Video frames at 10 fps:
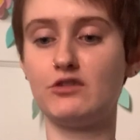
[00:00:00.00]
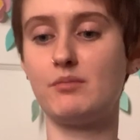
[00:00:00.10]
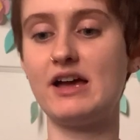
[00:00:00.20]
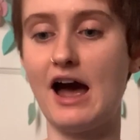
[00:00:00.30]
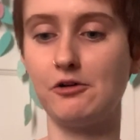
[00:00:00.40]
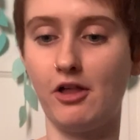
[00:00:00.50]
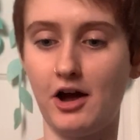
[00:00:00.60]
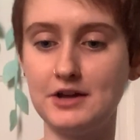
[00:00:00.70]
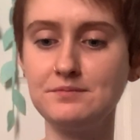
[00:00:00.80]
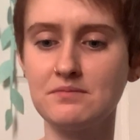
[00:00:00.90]
of my
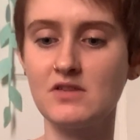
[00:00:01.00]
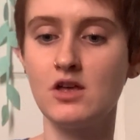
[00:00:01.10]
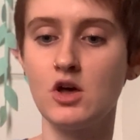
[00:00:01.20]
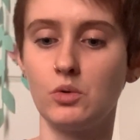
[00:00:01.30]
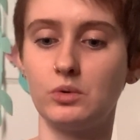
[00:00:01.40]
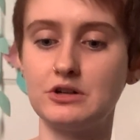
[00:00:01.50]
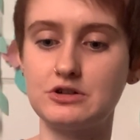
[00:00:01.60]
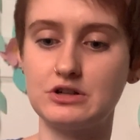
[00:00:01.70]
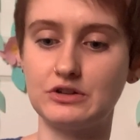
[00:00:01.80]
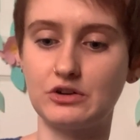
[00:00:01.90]
outline,
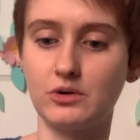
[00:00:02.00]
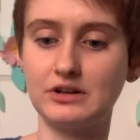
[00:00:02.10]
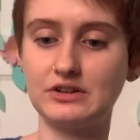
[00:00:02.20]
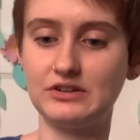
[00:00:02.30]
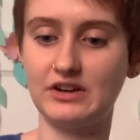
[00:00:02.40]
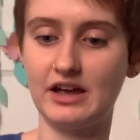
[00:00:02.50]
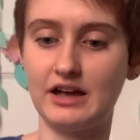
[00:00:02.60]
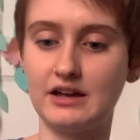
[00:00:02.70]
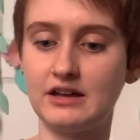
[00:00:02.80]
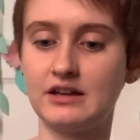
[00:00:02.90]
which is going to
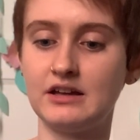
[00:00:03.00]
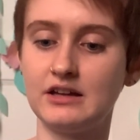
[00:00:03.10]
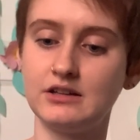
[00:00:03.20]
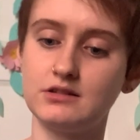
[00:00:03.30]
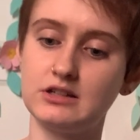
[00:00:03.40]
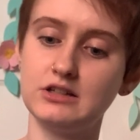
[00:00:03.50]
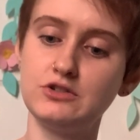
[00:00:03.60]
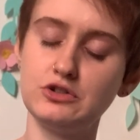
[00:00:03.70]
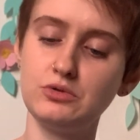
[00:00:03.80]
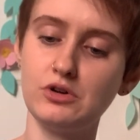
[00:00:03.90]
say,
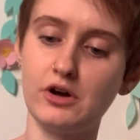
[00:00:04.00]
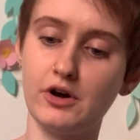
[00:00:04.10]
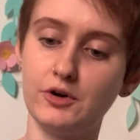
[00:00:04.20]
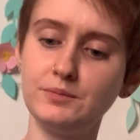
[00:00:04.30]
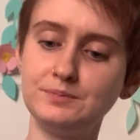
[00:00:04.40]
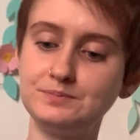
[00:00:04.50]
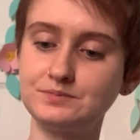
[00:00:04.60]
did you know